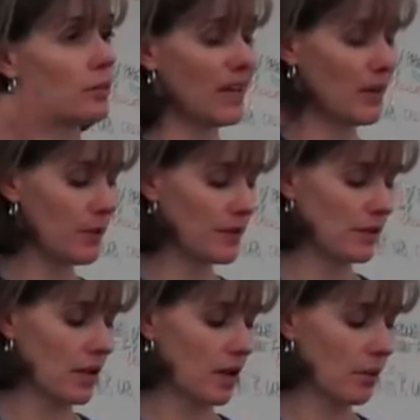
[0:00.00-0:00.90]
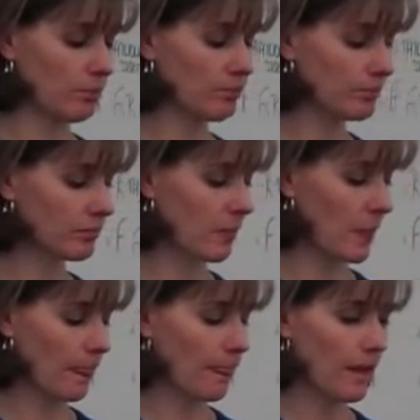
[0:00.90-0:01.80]
may be some
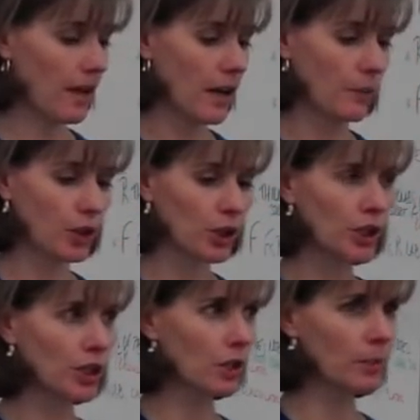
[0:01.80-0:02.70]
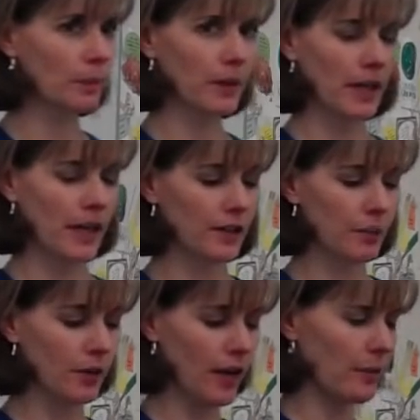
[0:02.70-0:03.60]
a little bit beyond
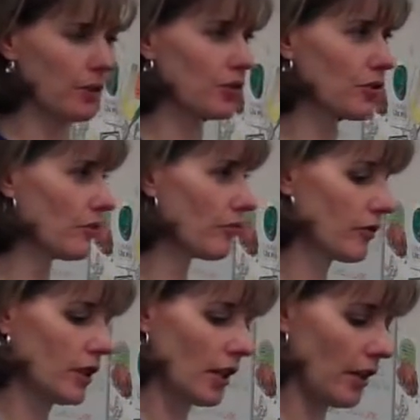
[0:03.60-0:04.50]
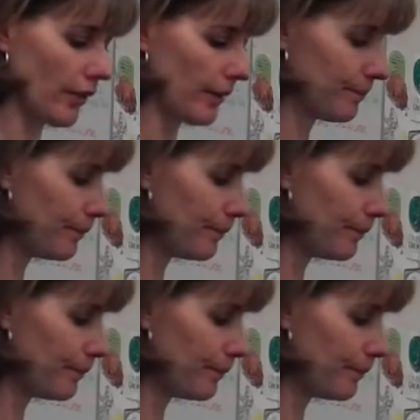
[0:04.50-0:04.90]
the parameters of King Henry.